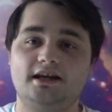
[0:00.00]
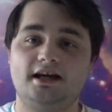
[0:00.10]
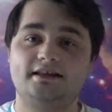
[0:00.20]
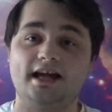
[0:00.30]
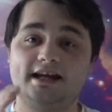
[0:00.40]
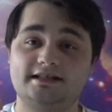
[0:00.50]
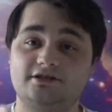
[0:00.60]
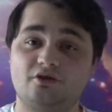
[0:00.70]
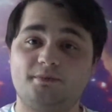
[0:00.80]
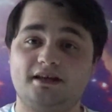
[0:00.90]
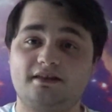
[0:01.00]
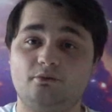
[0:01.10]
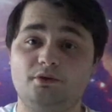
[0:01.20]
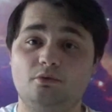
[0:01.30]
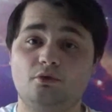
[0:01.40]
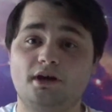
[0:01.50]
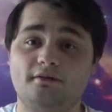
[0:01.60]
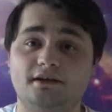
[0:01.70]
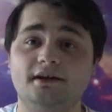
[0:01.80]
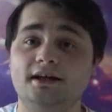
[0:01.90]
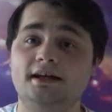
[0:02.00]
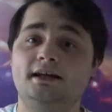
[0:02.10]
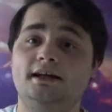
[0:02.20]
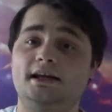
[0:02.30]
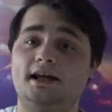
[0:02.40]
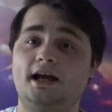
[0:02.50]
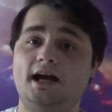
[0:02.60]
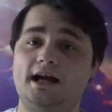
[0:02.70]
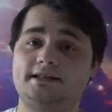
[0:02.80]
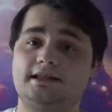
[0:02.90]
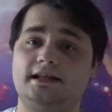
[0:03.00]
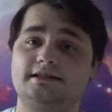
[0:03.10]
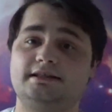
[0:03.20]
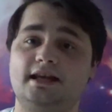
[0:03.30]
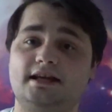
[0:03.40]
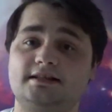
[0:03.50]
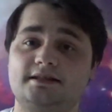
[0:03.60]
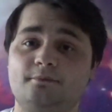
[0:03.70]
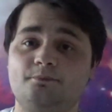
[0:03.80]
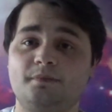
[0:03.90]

And that is a topic that we will cover at a later date.